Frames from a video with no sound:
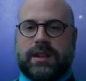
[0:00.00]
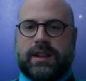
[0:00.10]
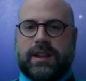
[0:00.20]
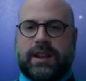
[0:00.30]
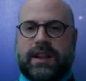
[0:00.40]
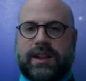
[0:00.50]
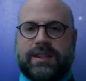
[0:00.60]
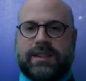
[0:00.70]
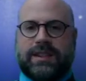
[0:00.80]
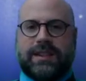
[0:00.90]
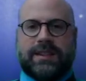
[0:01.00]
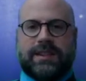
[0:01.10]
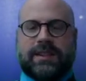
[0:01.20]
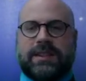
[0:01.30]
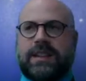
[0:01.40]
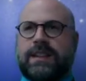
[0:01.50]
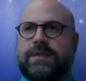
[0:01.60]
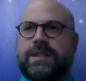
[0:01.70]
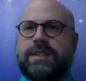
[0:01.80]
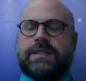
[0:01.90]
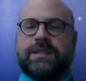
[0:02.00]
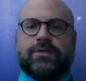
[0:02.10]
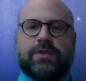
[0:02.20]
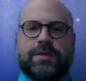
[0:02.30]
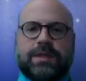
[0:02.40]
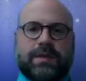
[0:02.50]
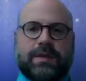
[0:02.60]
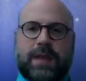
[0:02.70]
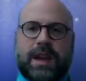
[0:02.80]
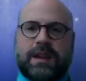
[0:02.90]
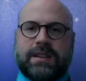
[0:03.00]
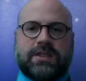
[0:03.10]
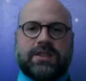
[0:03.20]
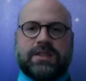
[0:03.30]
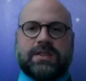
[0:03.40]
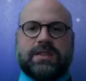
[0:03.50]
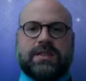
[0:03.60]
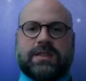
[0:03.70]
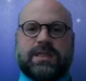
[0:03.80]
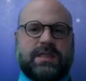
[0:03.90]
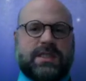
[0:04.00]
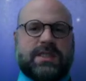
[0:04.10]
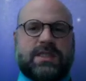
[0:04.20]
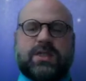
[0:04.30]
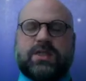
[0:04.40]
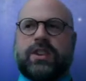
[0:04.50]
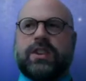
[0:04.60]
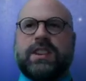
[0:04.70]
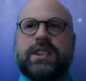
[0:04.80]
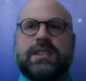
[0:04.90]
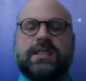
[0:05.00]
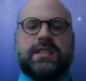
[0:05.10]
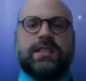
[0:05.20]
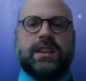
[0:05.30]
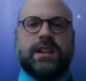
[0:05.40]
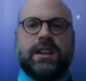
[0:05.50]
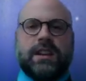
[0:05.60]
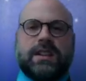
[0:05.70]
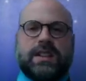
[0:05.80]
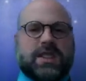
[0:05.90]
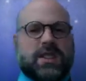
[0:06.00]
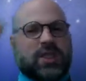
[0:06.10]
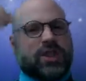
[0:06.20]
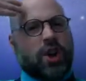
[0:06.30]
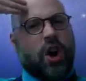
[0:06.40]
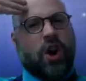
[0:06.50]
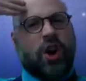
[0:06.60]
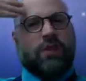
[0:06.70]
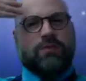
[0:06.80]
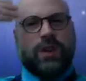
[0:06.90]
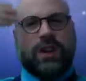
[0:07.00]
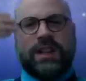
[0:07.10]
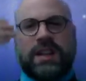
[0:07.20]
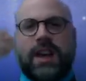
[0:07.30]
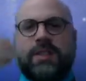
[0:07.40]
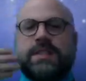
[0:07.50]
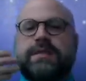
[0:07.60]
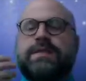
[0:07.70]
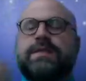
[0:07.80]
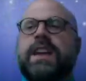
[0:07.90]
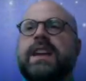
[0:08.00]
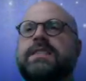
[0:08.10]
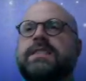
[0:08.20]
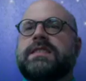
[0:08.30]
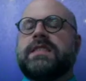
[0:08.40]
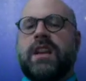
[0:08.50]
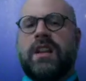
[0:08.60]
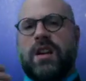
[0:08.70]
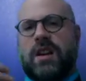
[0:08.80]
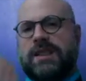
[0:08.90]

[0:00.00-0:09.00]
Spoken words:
And they give this description of the man as just the sternest scar running down his face. He's